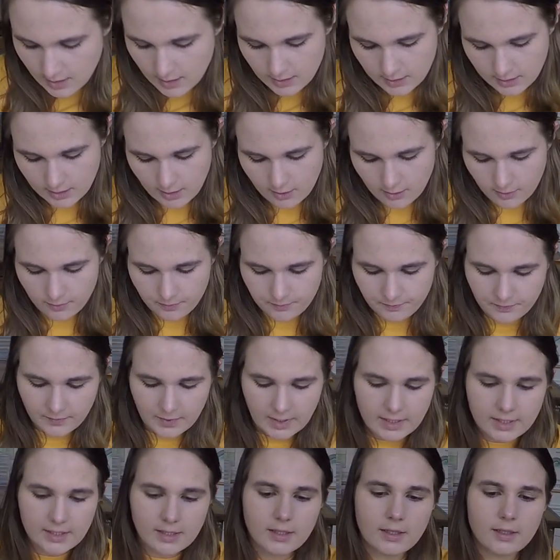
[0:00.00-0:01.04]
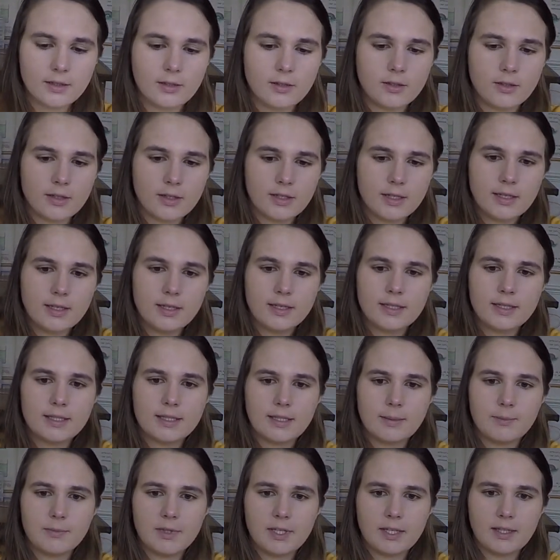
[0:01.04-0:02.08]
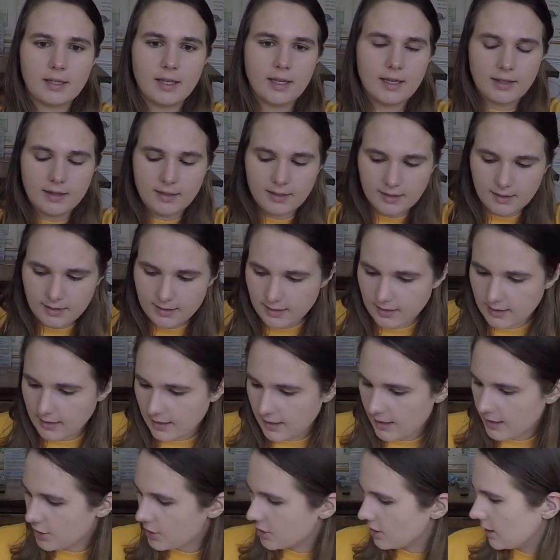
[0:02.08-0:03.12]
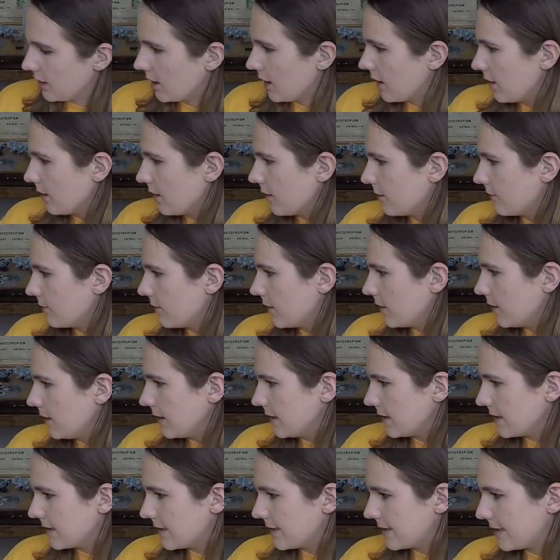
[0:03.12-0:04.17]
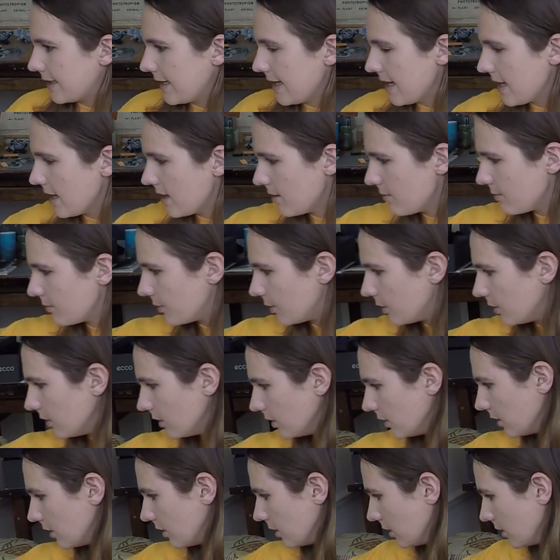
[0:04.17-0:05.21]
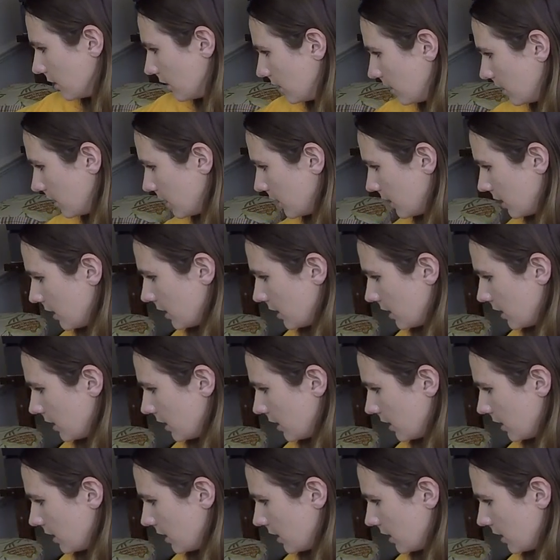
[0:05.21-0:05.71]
So it's going to look something like this, and I actually have an example,